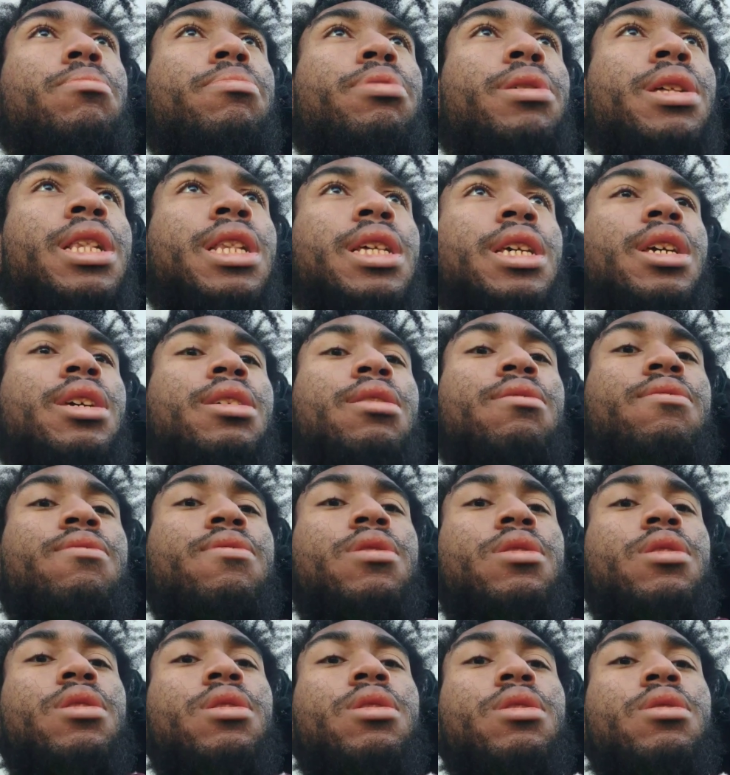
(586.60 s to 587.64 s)

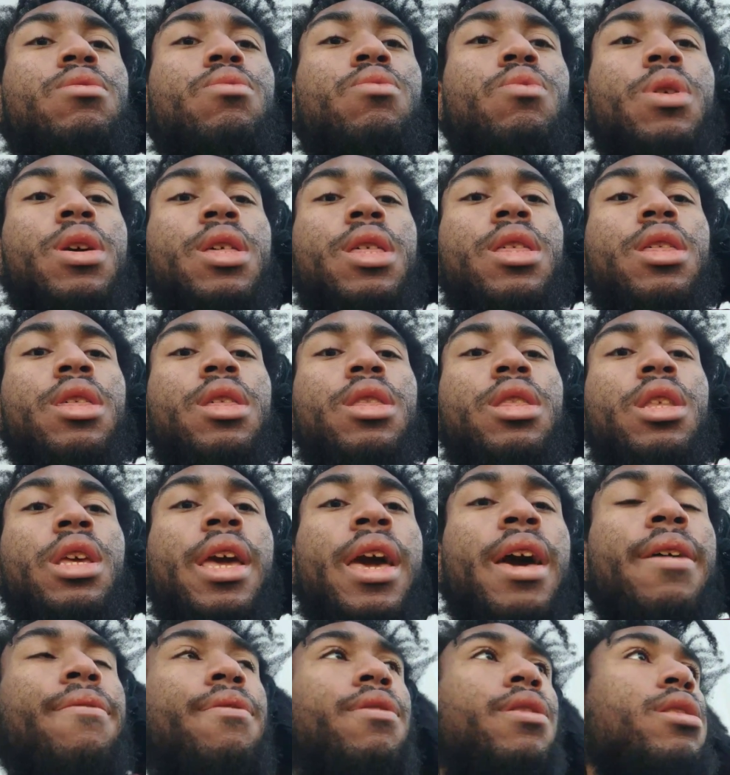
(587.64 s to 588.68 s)
beliefs with
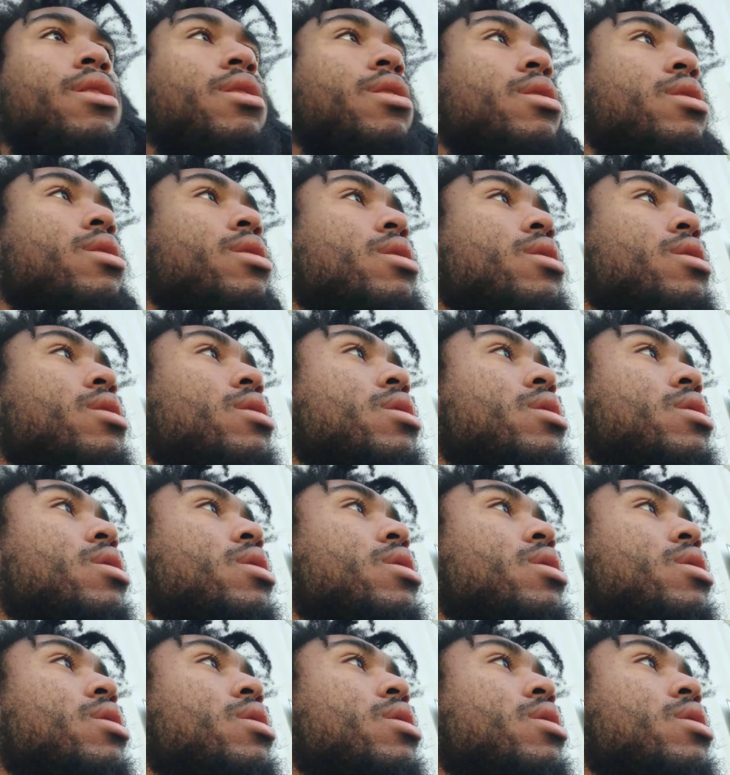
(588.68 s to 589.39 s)
the evidence,